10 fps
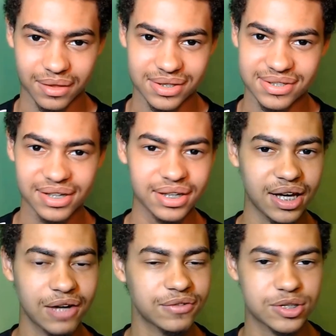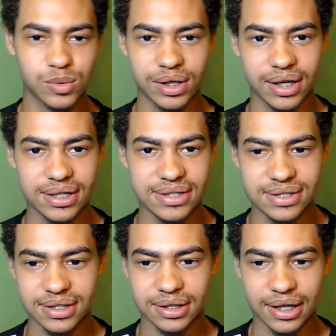the second half of
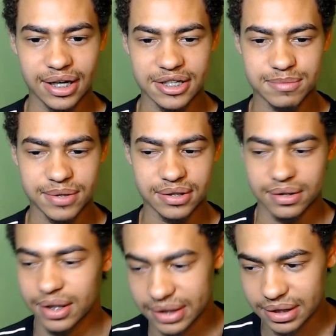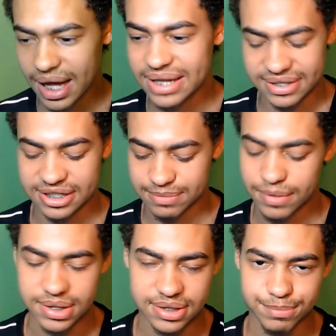2019 has been, like the last six
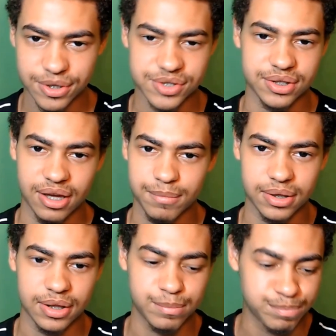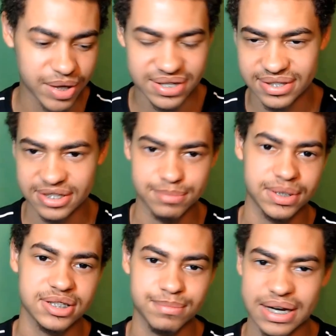months personally, have been the best six
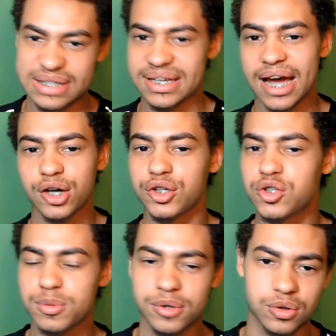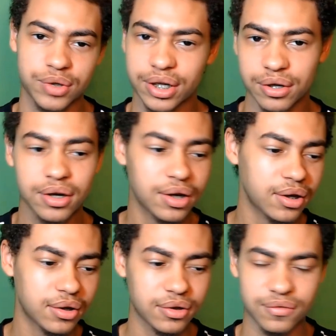months of my entire YouTube career
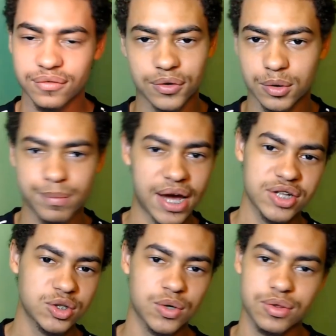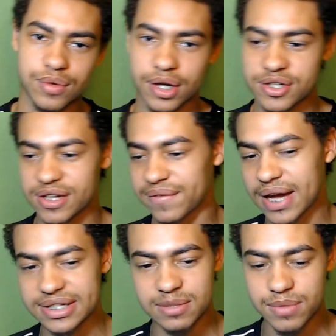for the past two or three years. I've
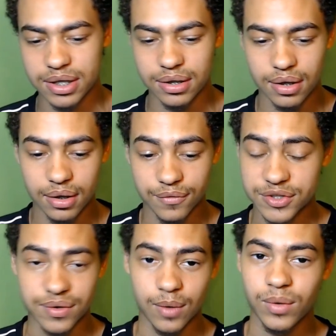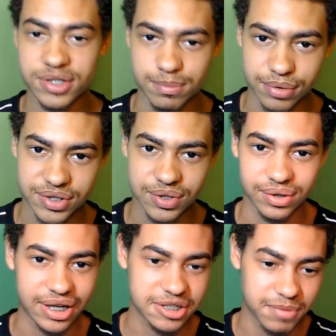got to meet, first of all, I went to Bristol
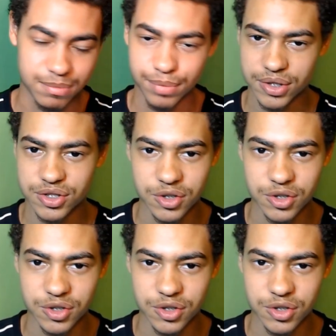and got to meet a bunch of